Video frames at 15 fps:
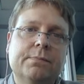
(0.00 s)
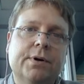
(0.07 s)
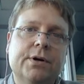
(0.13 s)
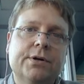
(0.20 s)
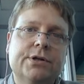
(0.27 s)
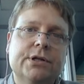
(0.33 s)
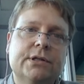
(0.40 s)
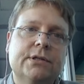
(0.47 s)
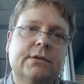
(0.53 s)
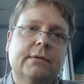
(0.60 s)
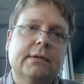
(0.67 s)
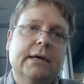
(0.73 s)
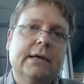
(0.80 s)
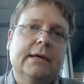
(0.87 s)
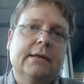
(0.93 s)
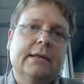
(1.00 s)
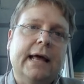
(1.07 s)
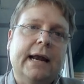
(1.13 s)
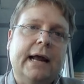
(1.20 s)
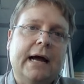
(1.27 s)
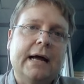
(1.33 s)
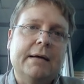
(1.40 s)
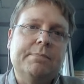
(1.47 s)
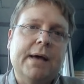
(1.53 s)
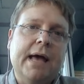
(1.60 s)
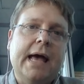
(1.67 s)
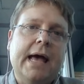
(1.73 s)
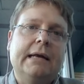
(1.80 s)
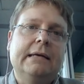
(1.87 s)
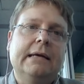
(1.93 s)
purchase that
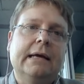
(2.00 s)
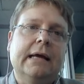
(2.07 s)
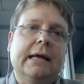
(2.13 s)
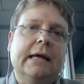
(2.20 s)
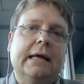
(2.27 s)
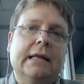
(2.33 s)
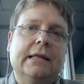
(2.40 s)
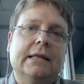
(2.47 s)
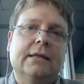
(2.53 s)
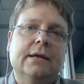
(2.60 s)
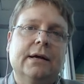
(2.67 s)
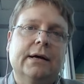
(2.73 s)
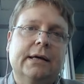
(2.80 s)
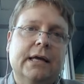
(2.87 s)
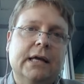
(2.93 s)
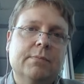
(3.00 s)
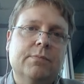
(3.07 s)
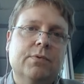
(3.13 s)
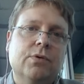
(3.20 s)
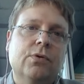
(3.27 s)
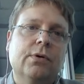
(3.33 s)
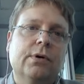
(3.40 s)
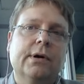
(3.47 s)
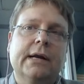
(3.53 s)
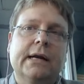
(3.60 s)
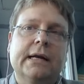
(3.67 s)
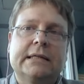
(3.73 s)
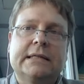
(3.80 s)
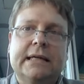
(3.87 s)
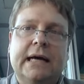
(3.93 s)
iPad and a keyboard
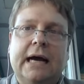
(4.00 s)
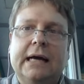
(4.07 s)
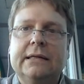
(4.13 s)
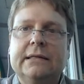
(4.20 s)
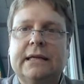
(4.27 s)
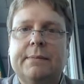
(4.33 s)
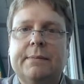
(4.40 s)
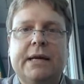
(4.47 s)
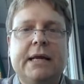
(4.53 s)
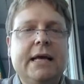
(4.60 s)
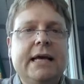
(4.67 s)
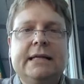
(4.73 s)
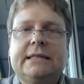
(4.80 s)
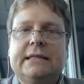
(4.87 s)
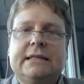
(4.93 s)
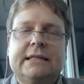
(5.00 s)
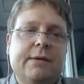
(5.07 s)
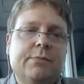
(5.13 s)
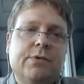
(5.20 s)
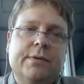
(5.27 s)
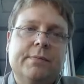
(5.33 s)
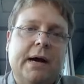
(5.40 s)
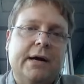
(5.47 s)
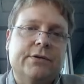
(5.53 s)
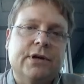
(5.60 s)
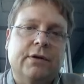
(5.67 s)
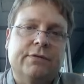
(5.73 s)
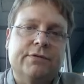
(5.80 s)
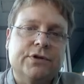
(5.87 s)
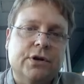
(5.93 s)
and a stylus. I mean, it's the same with the
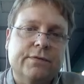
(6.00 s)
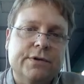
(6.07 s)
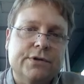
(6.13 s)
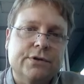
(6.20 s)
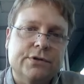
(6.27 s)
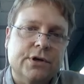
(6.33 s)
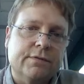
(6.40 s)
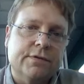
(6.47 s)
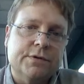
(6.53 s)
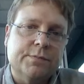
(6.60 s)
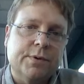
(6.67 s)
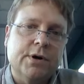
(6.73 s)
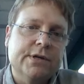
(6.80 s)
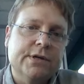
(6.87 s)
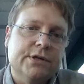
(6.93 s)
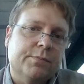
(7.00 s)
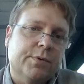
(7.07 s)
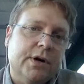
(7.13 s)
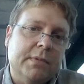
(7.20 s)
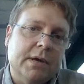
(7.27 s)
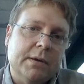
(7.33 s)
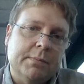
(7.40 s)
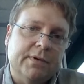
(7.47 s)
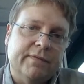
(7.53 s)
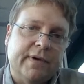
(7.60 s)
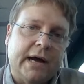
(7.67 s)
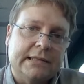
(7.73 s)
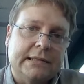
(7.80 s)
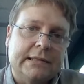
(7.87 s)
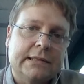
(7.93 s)
Microsoft Surface or Surface Pro. These are premium
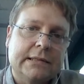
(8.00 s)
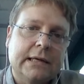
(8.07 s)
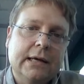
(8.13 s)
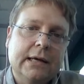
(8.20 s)
devices.